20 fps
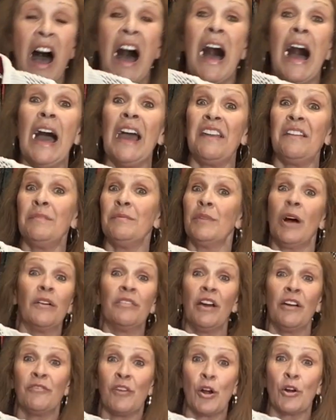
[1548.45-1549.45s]
I
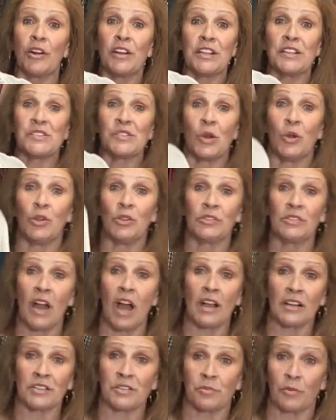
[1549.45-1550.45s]
have already sold
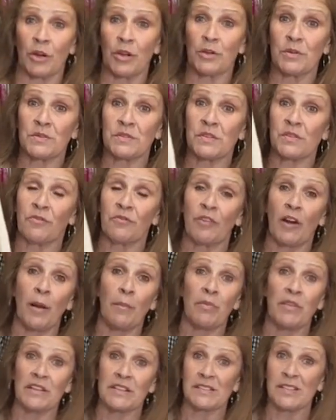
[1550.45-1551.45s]
Knox Rose
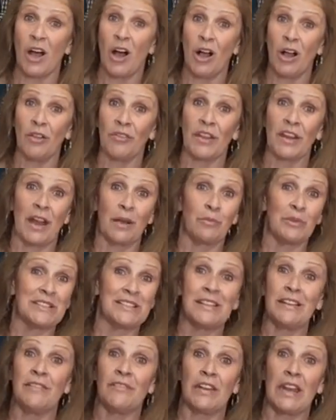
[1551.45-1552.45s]
from this haul that I
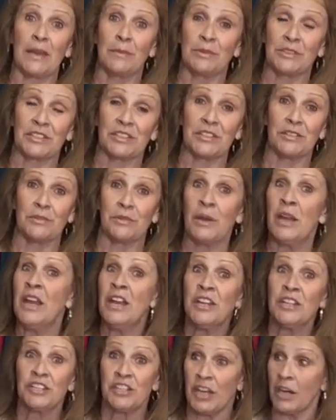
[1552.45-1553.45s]
wasn't even able to
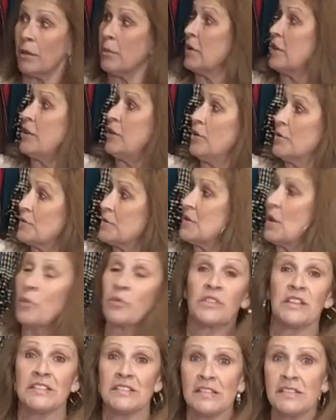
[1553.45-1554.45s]
share with you. So
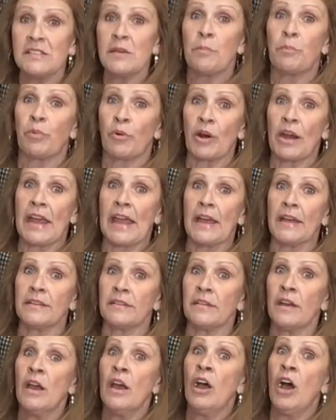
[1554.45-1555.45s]
this is a
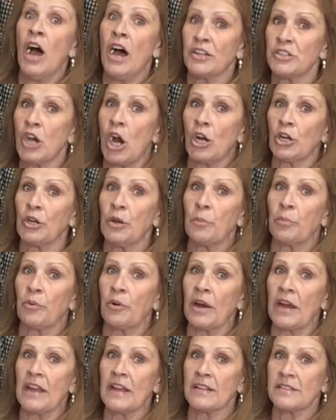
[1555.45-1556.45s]
brand, a Target
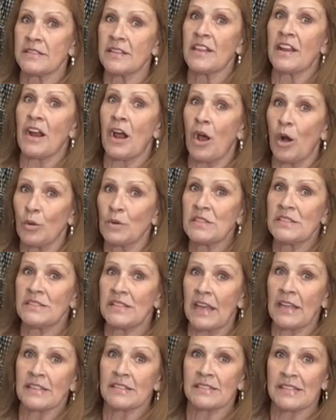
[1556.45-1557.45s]
brand that I always
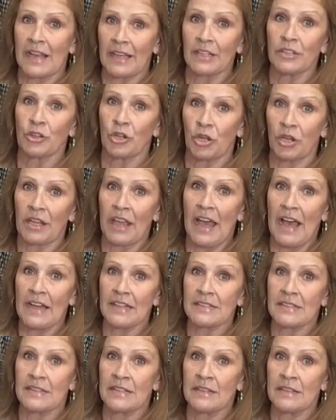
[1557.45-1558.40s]
take a second look at.